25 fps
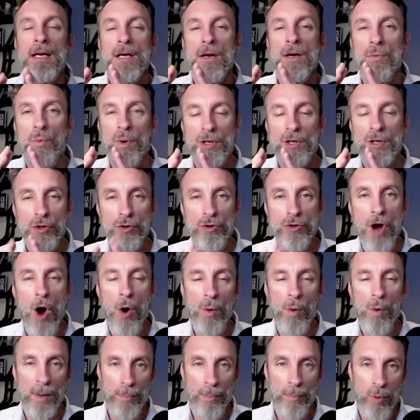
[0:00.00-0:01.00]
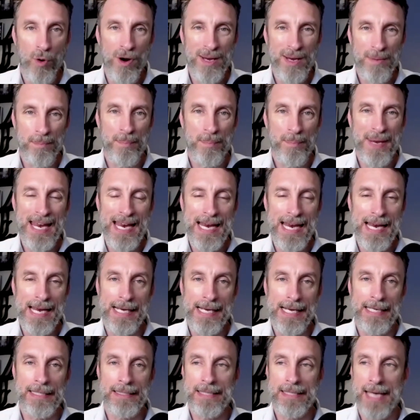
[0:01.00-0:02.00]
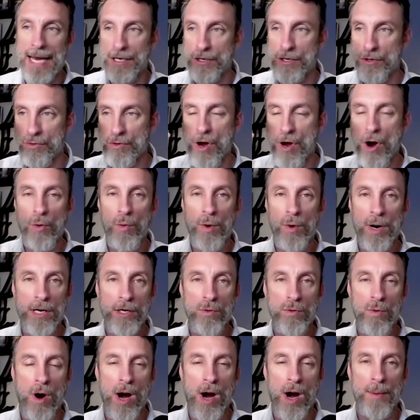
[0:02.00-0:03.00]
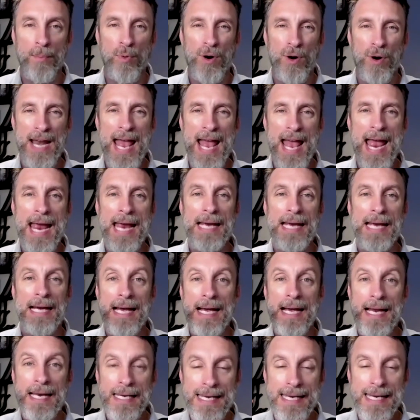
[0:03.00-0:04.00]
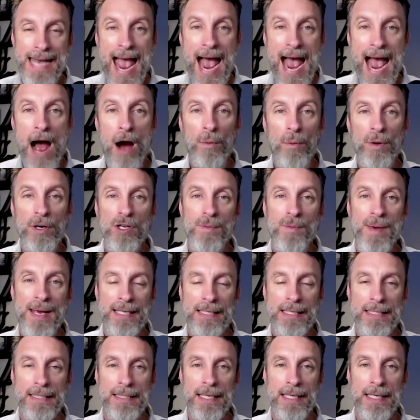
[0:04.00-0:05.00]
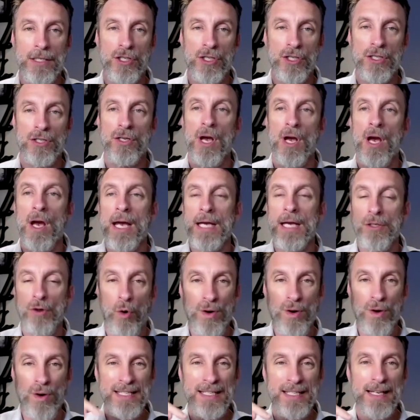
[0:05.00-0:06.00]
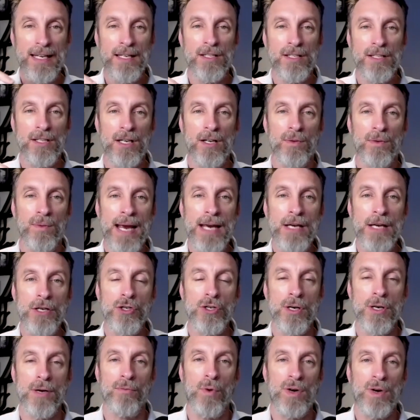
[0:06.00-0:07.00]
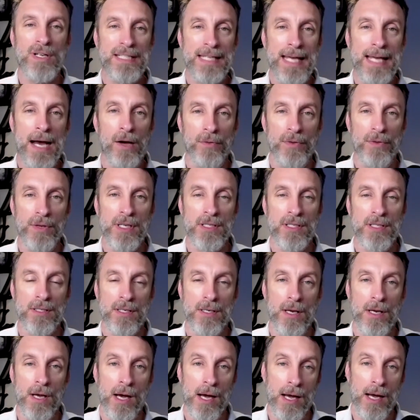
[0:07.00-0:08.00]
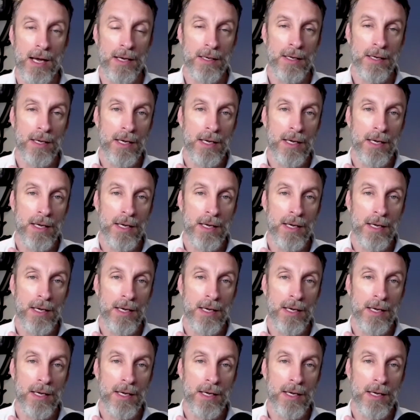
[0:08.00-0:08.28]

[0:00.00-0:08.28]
When you know where point B is and you know where you are in point A, now when you make decisions, it's always in consideration of what's the healthiest uh,